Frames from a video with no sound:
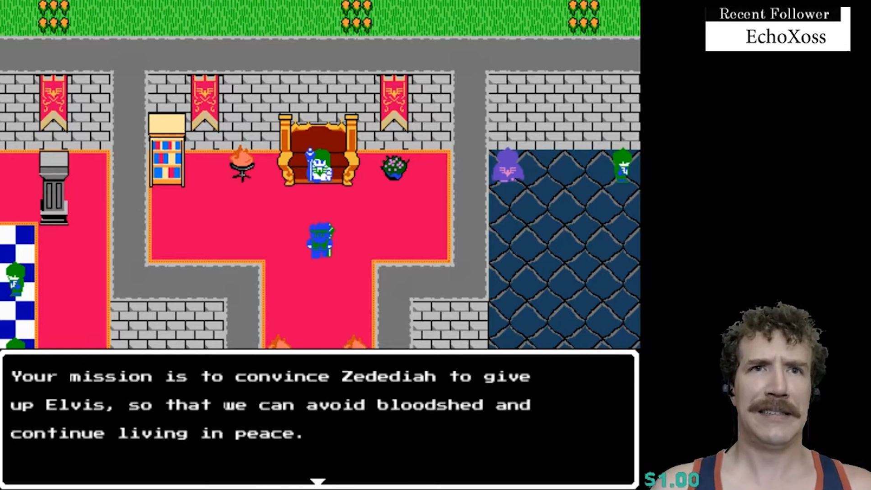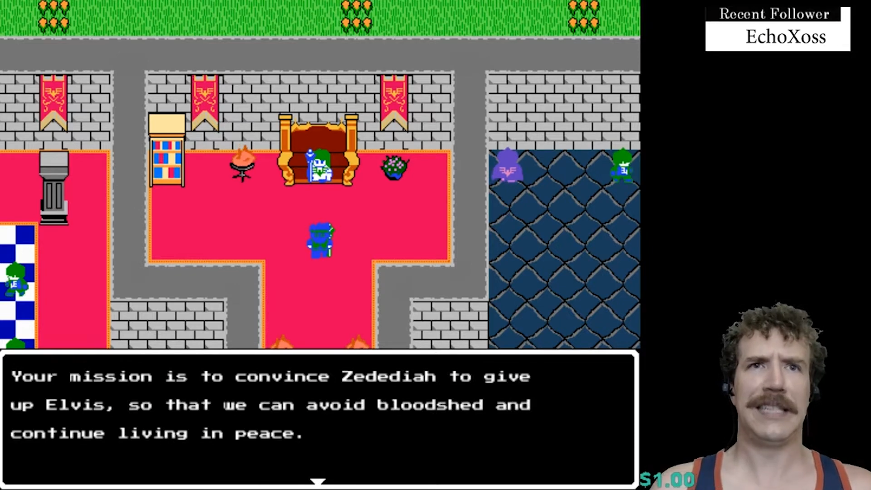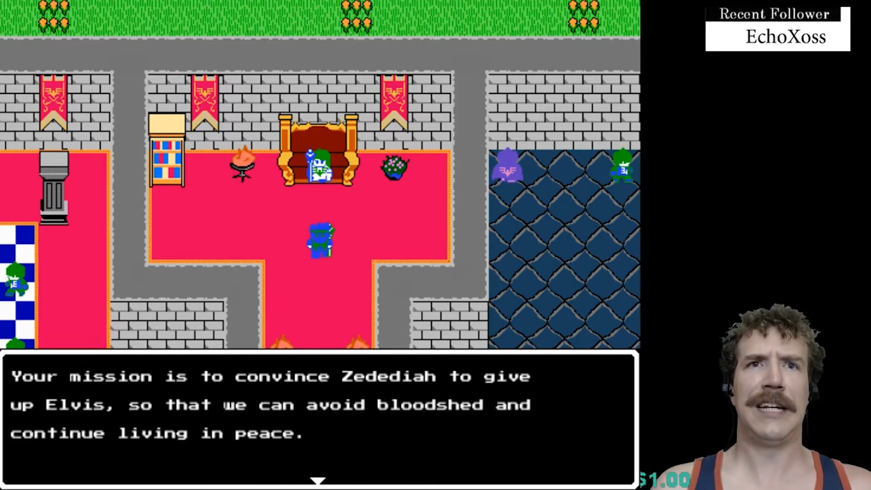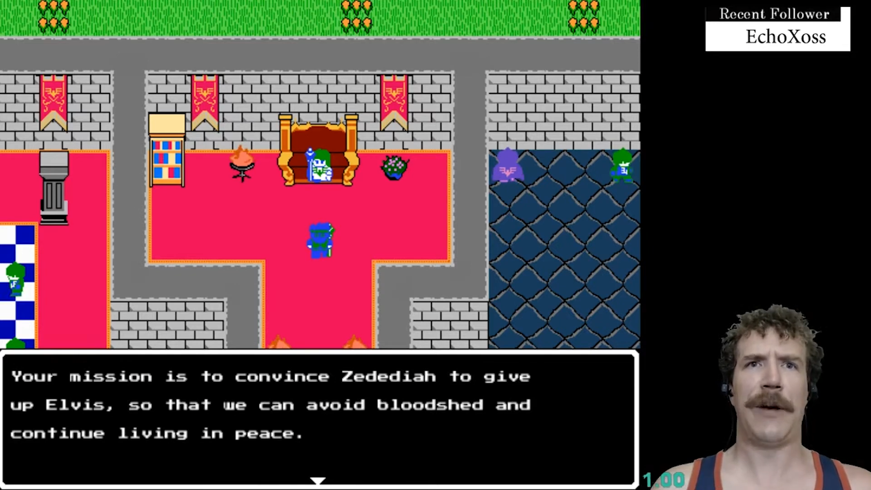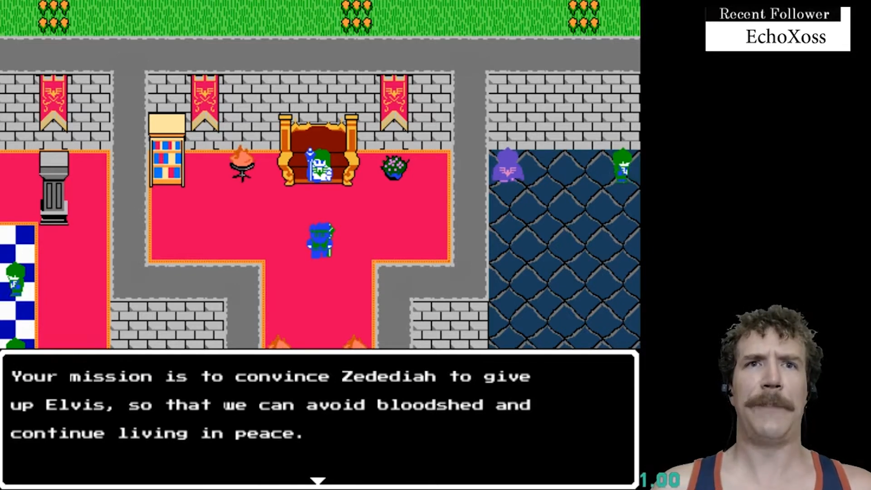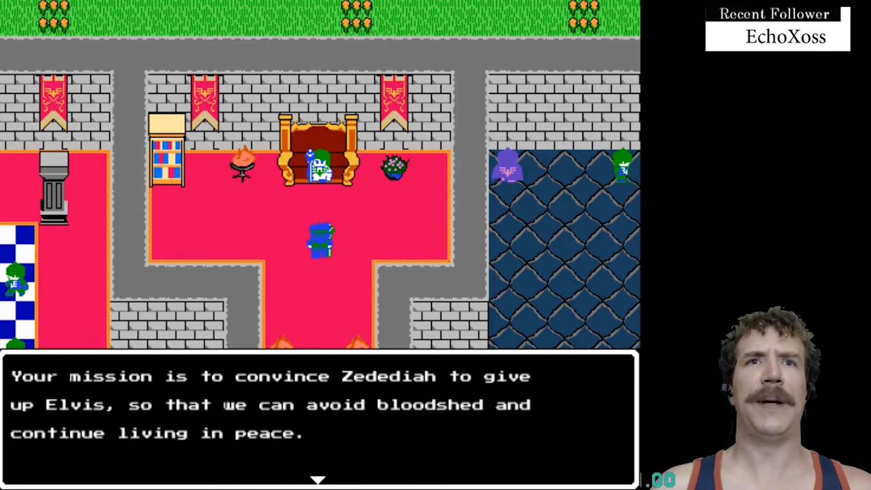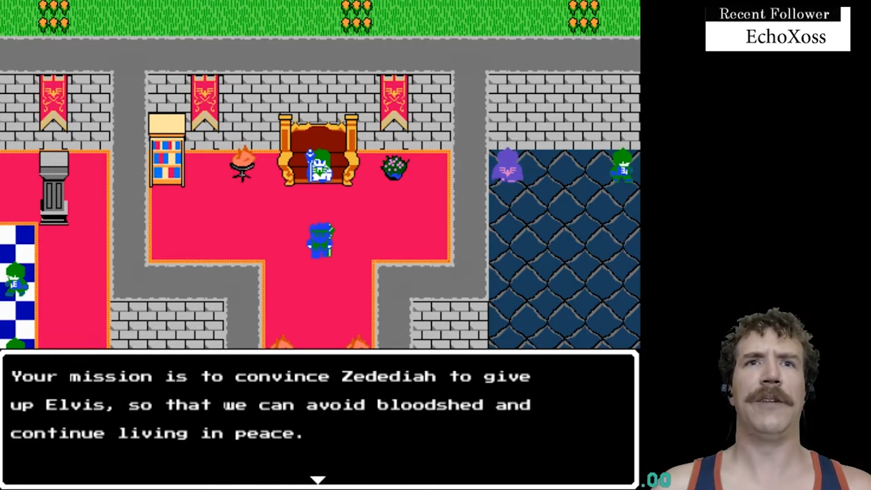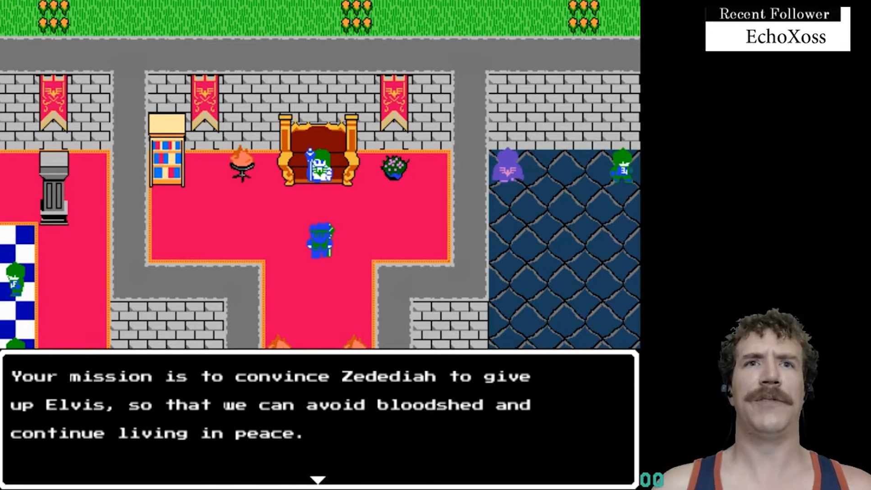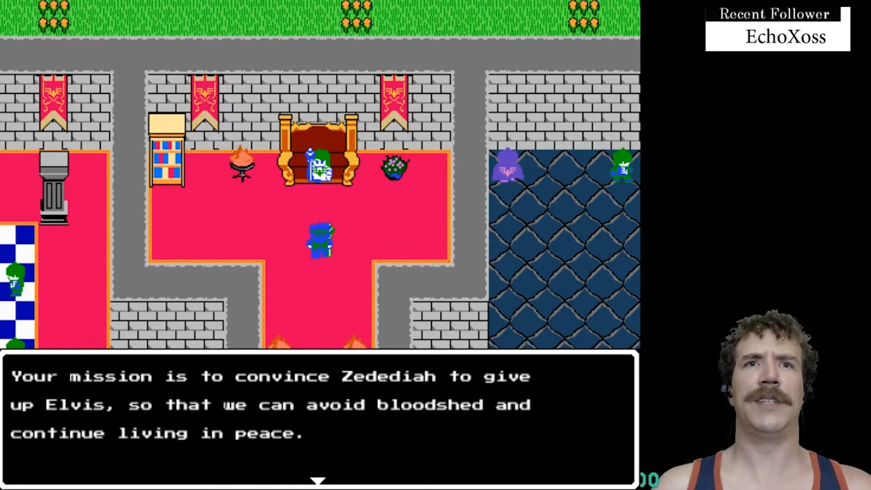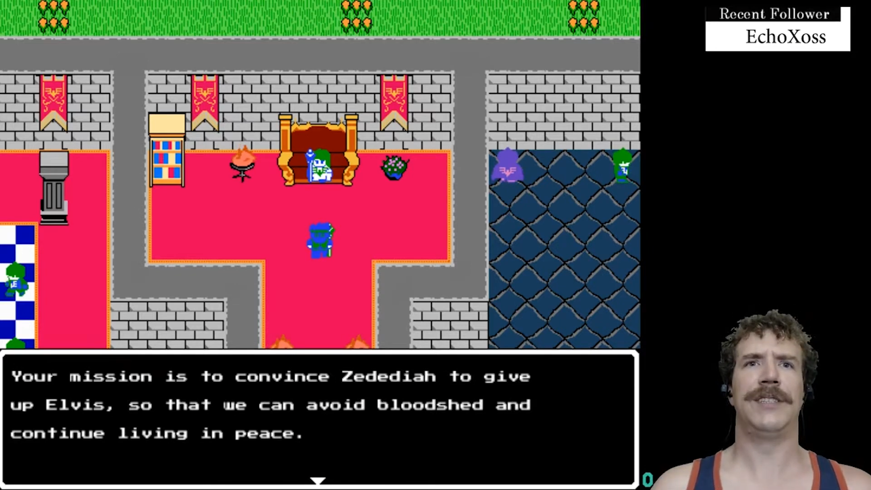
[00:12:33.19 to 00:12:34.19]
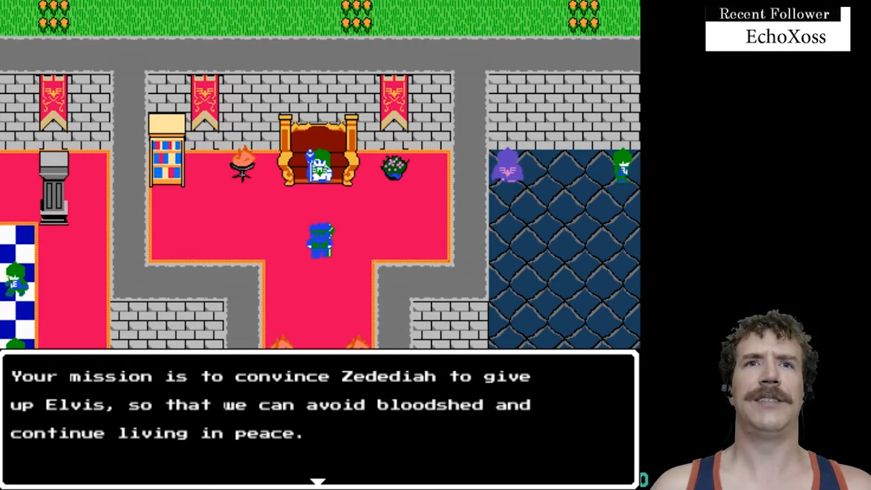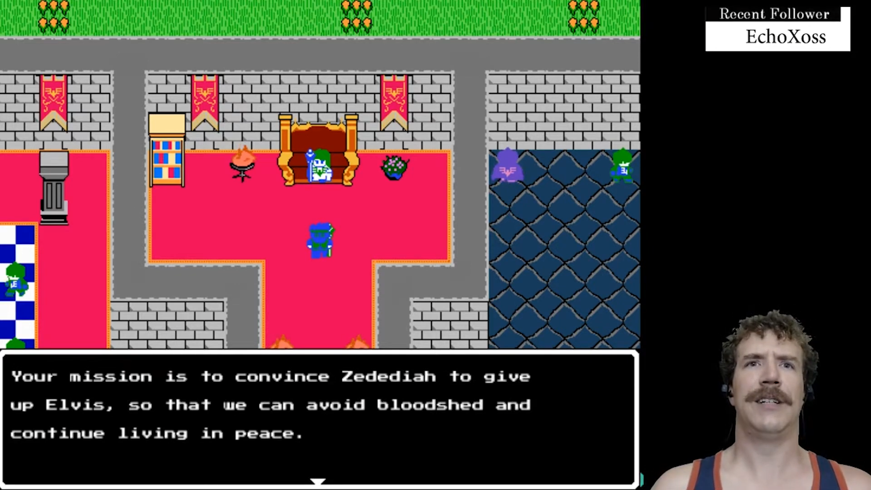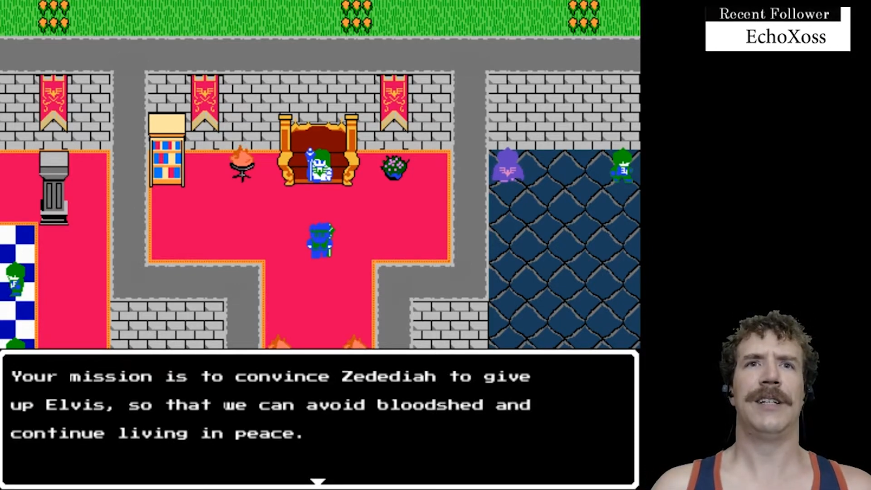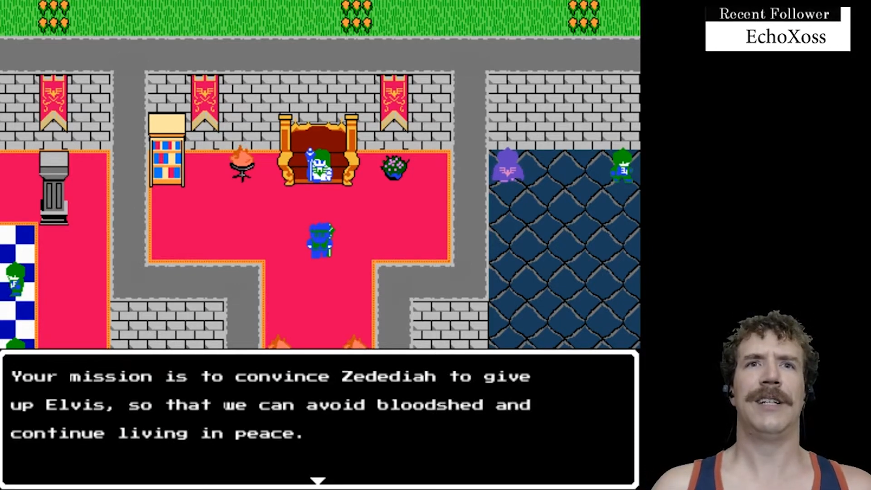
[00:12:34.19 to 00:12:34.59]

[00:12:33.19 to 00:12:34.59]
to give up Elvis,